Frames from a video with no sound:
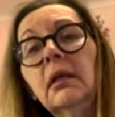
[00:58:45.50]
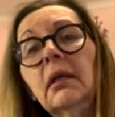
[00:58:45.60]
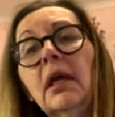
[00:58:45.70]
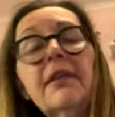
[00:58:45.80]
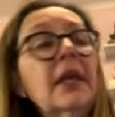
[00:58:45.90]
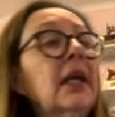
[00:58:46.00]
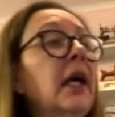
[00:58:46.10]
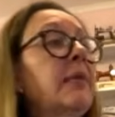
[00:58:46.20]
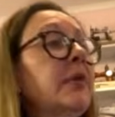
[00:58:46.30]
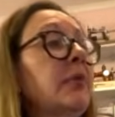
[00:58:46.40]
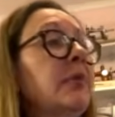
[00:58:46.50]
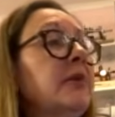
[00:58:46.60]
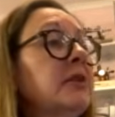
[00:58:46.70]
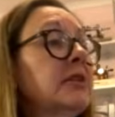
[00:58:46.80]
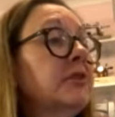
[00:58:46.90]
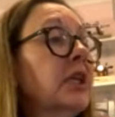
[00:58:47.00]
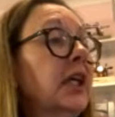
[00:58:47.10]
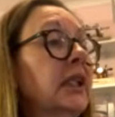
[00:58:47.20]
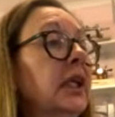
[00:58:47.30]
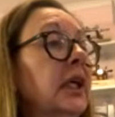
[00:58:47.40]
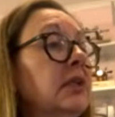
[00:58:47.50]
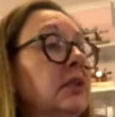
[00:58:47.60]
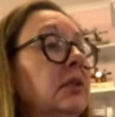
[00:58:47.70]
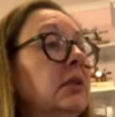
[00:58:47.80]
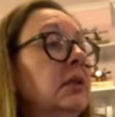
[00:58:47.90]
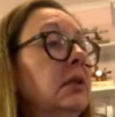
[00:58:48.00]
I think I probably would have tried that too.